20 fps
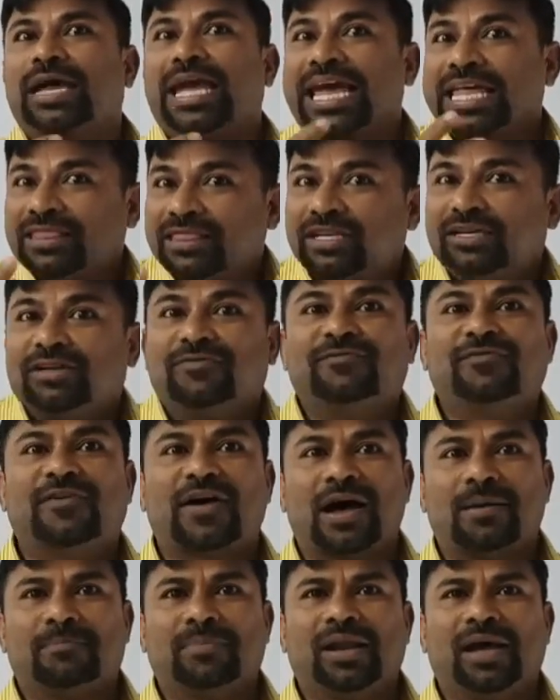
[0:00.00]
nth term
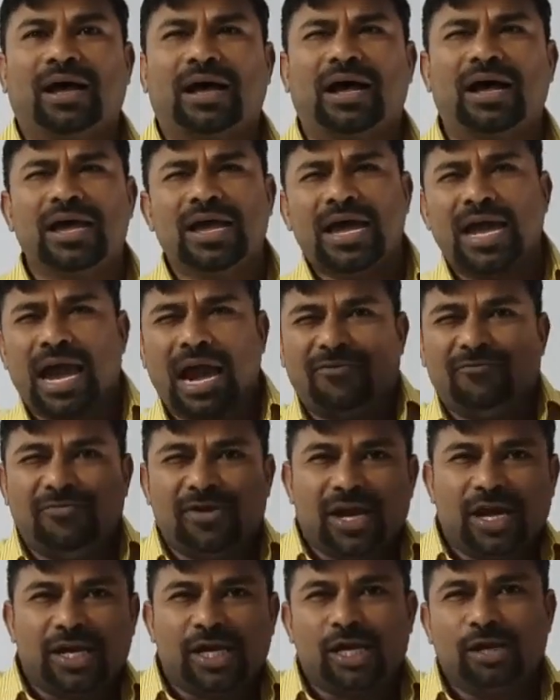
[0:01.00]
formula and
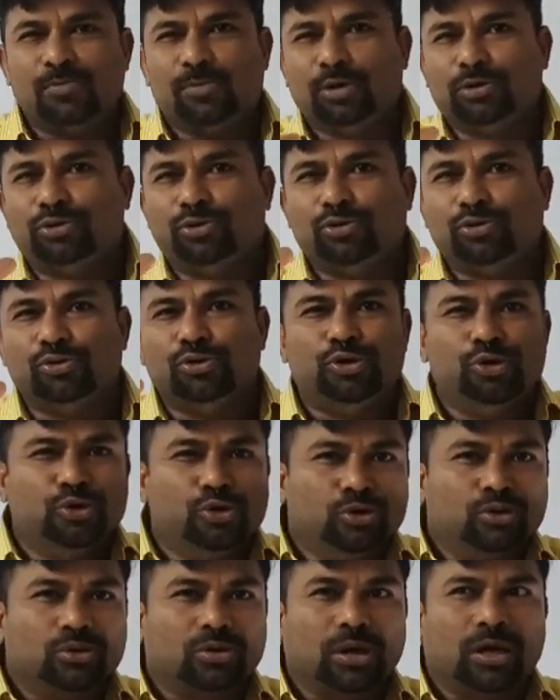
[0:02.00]
we are able
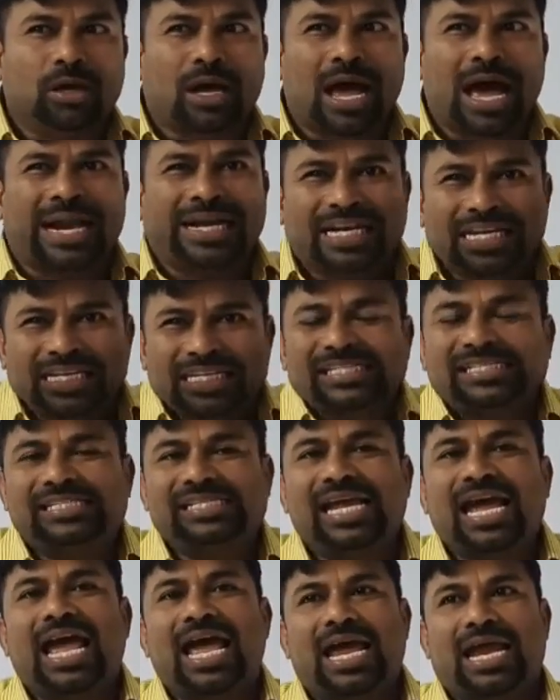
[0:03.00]
to
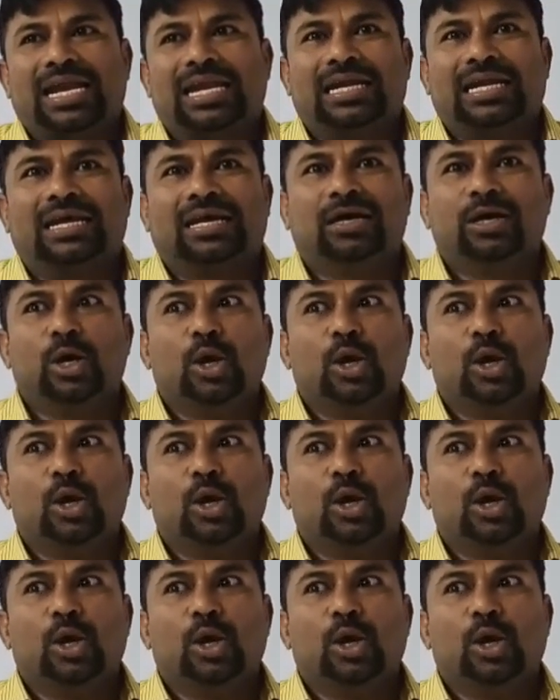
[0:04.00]
understand